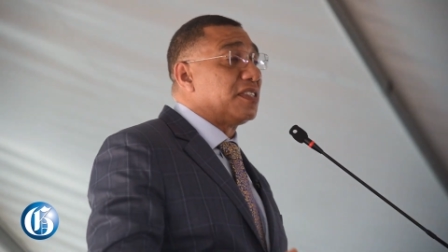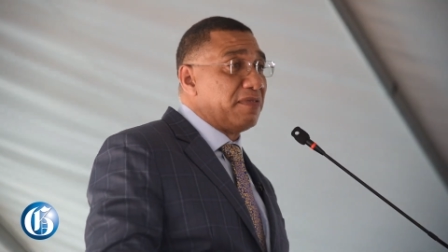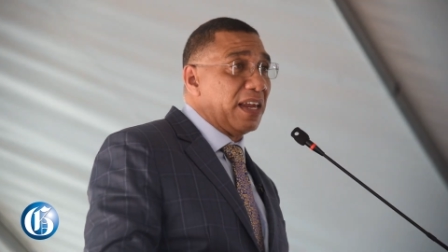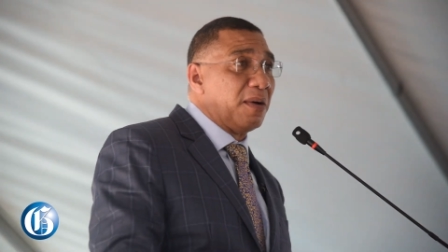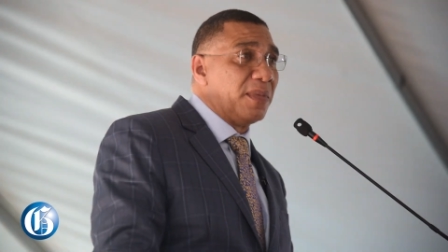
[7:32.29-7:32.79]

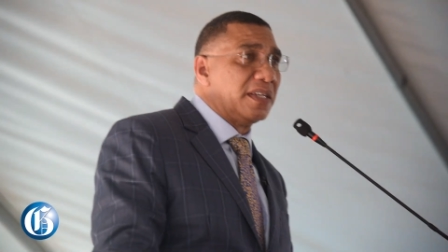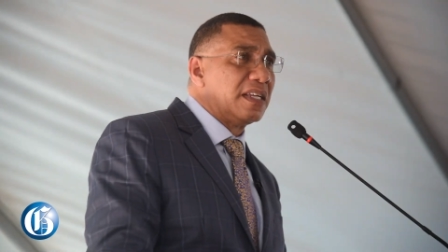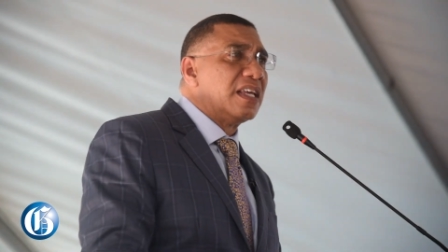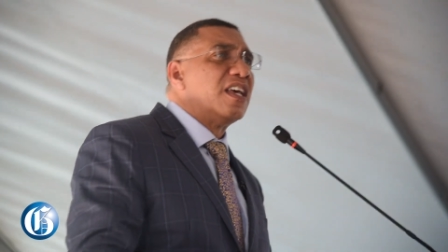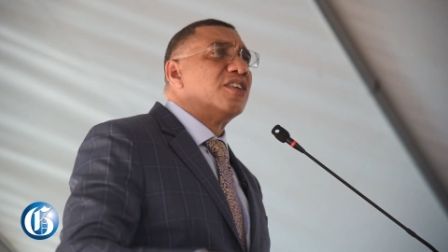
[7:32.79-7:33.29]
development.
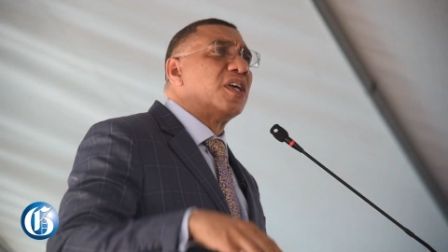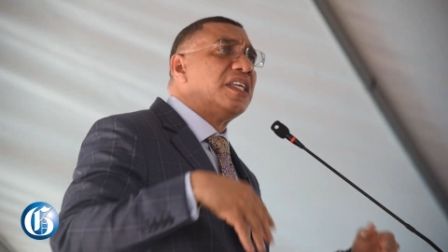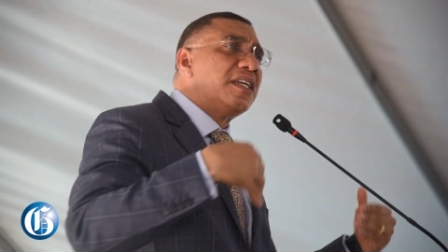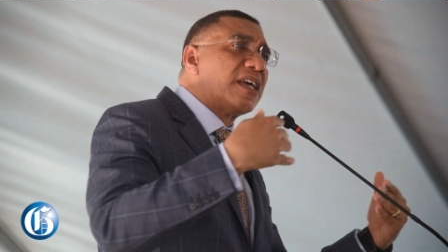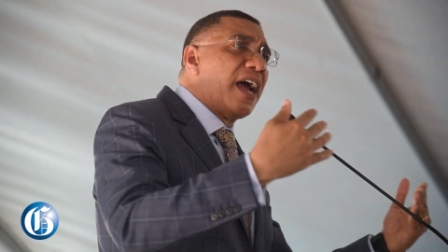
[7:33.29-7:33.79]
So
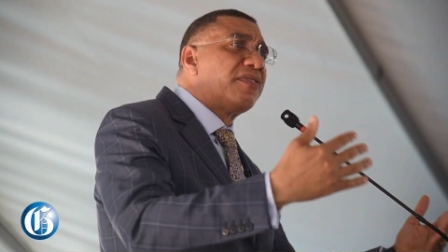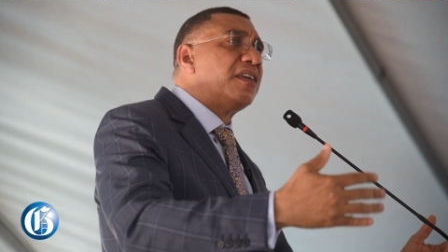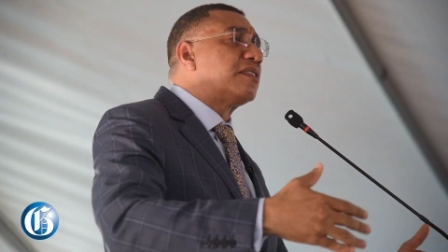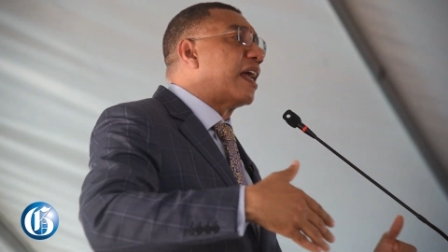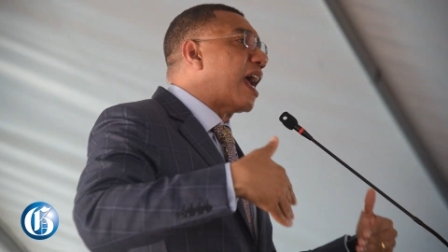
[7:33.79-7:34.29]
these are
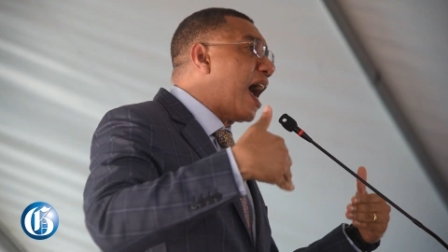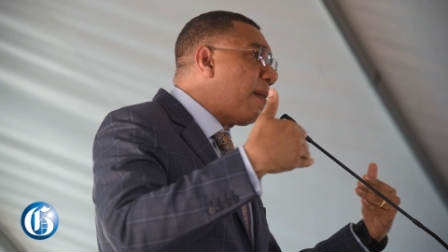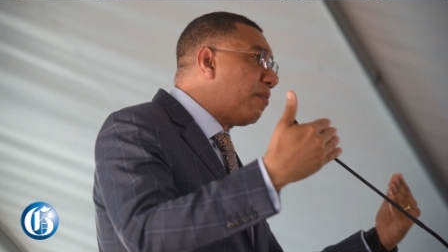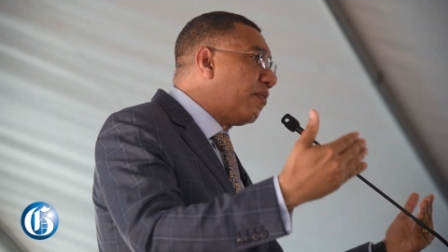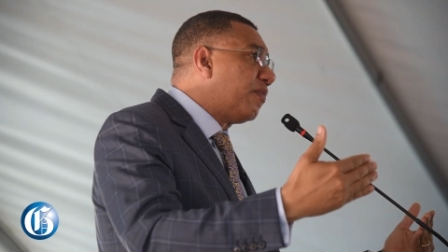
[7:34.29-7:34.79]
things that
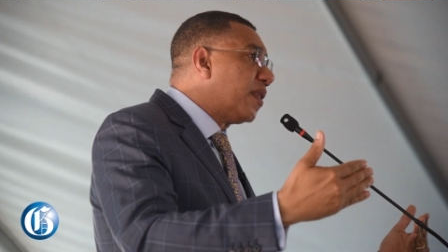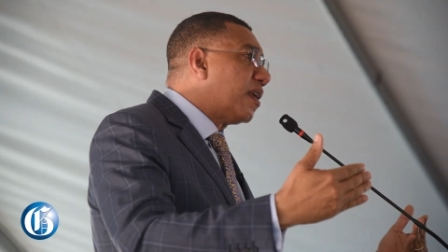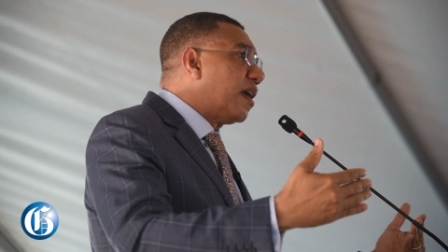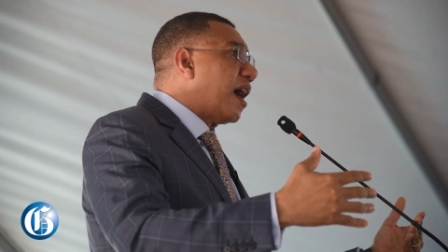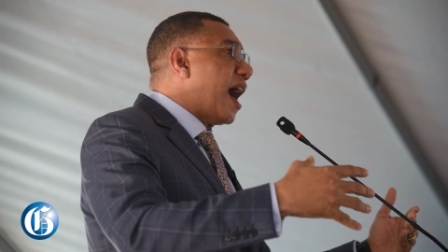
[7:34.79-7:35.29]
happen
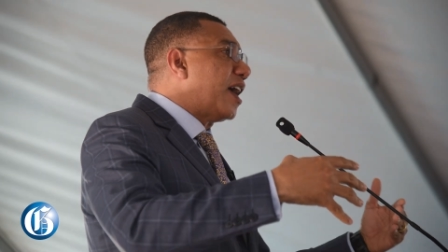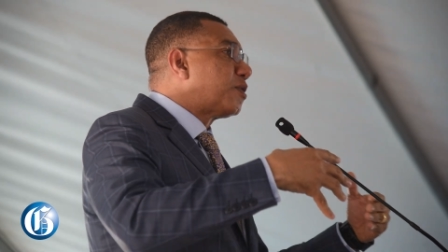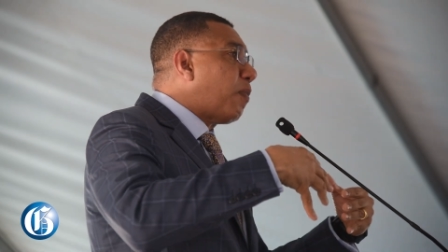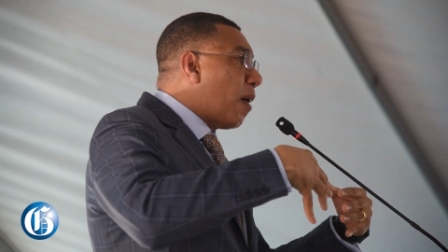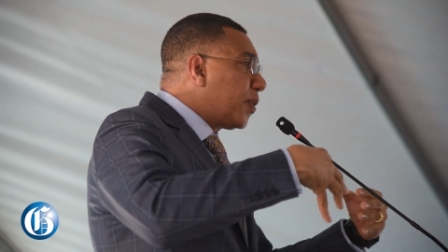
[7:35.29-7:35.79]

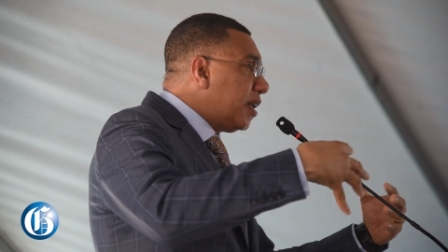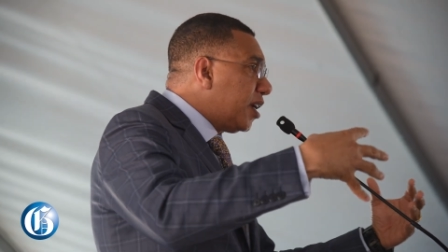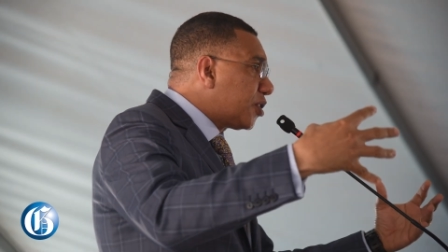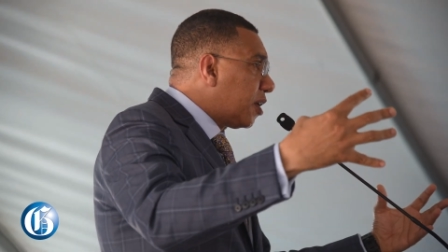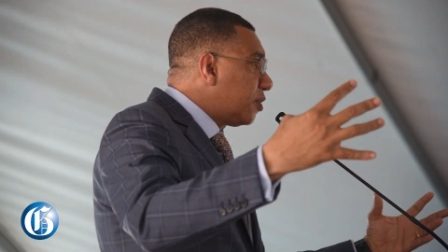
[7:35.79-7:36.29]
as
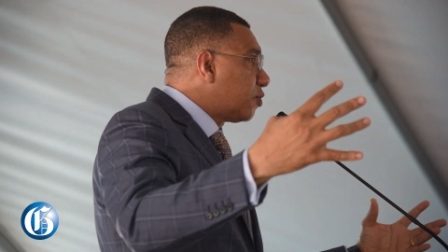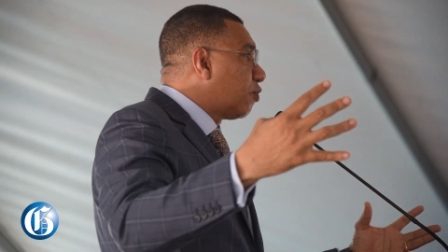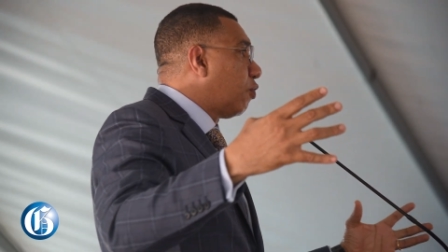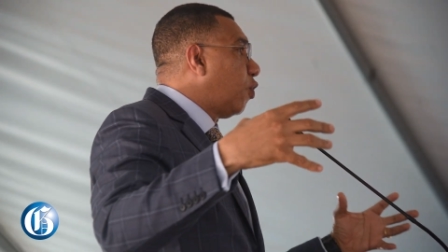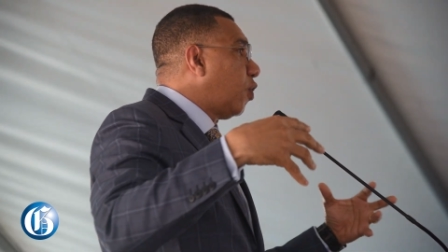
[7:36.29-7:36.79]
populations
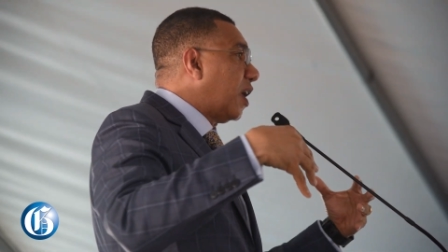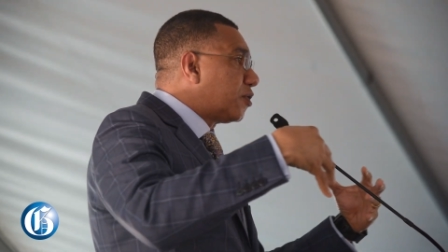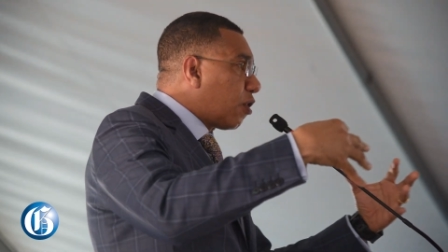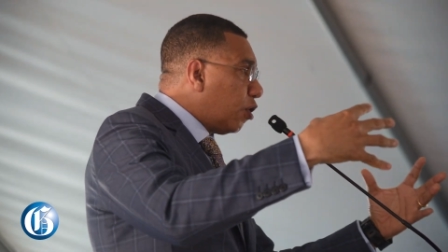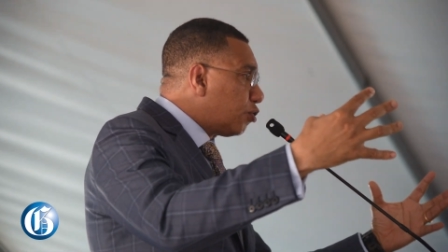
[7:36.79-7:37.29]
grow,
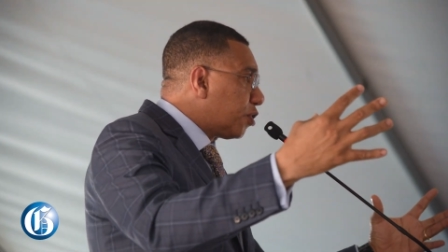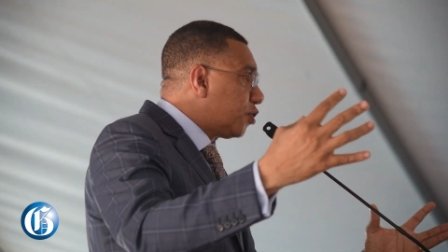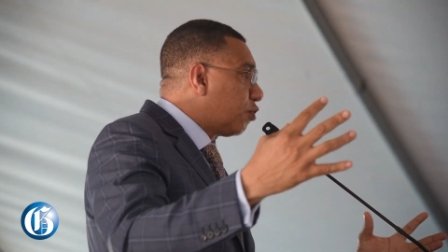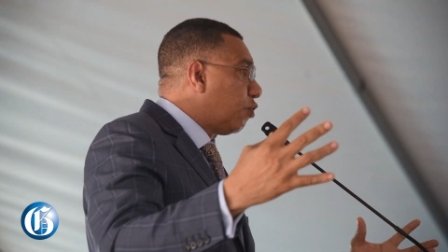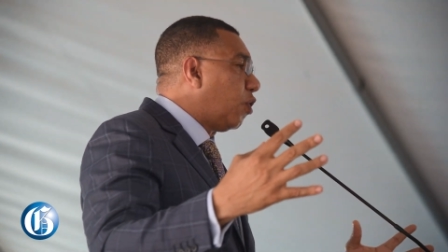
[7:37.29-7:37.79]
as
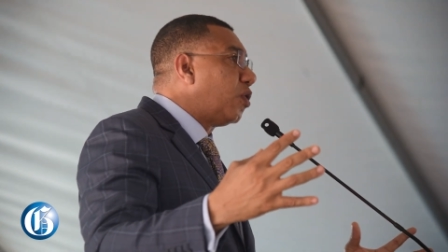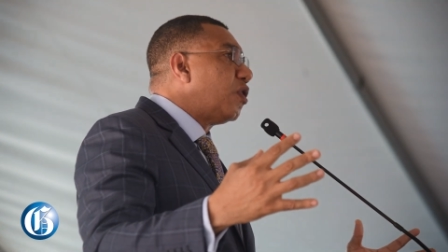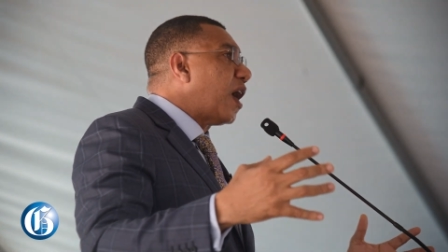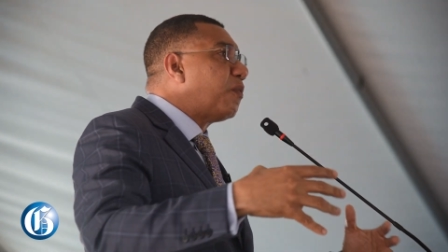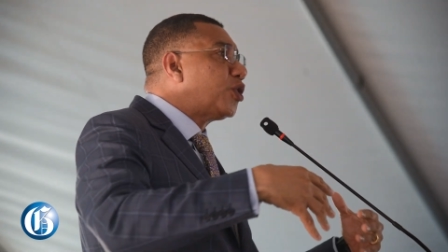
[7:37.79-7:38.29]
countries grow,
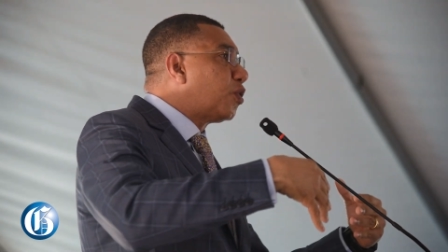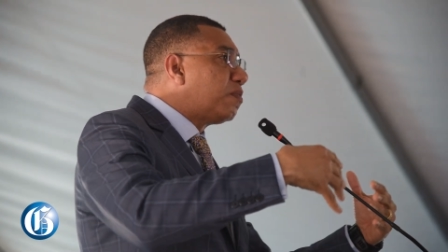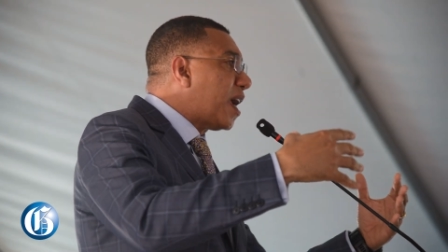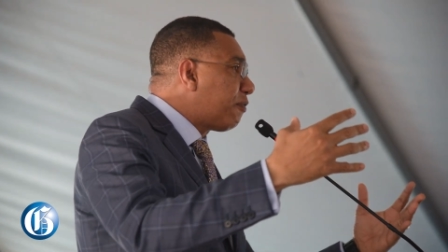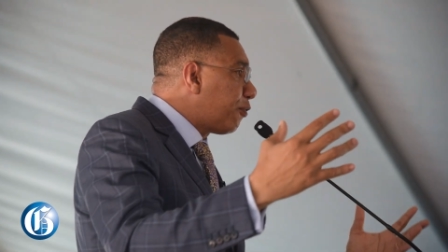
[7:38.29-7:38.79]
and we
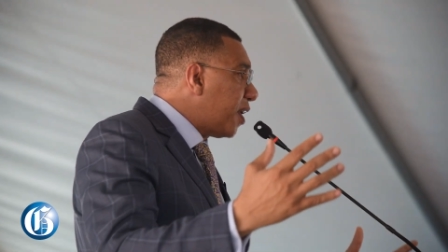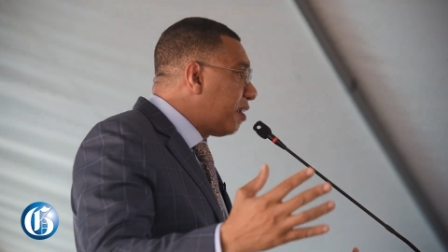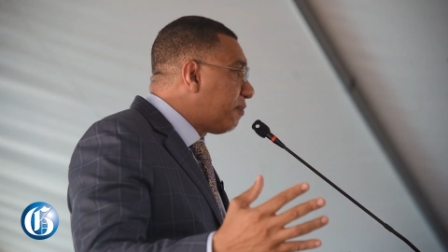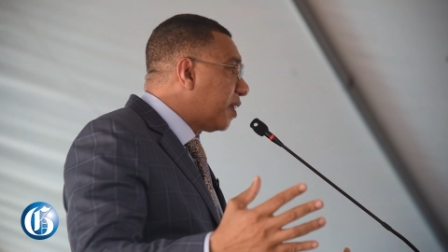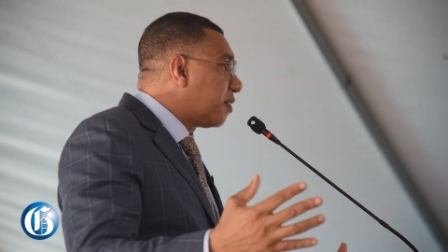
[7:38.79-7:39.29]
shouldn't be
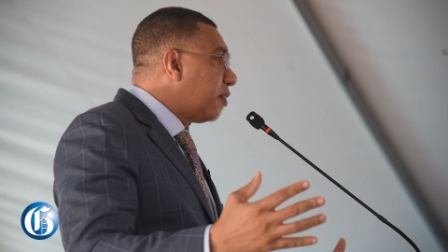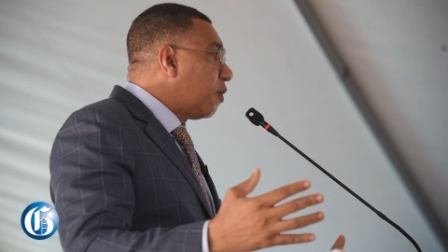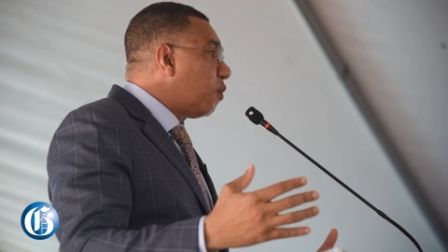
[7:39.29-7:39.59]
afraid of it.